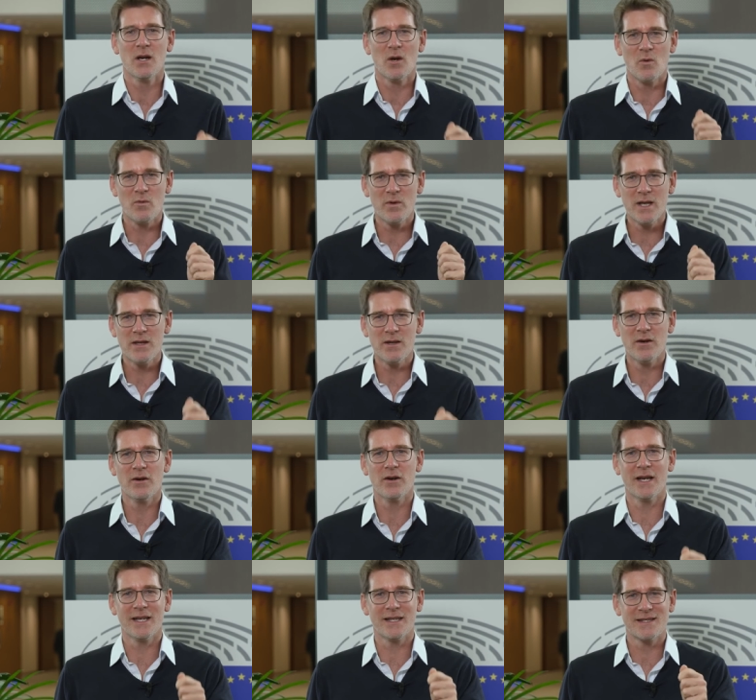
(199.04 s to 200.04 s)
we
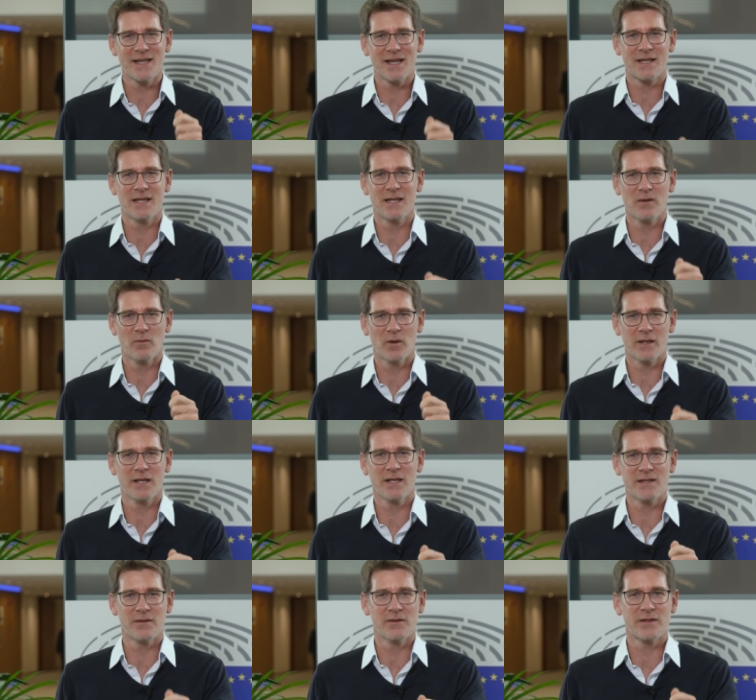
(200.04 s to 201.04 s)
know exactly what
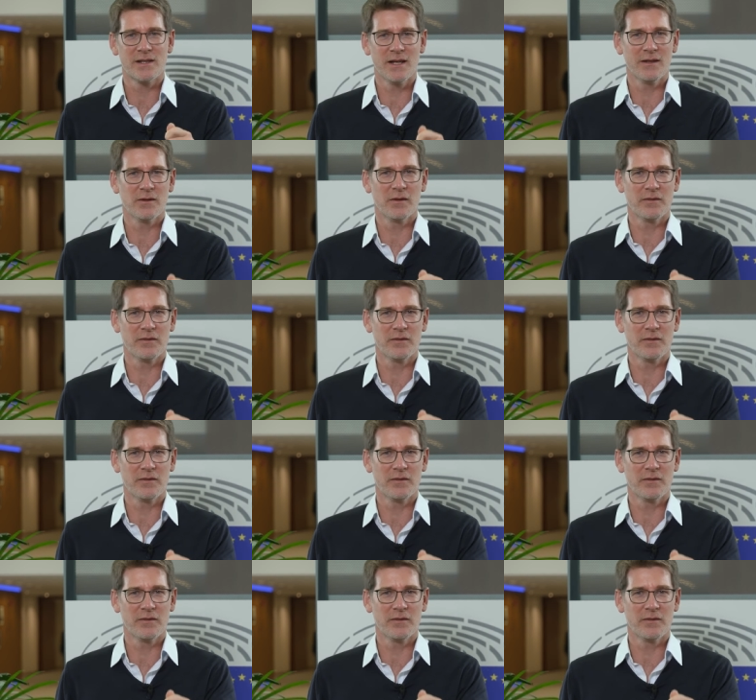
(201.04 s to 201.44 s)
is the state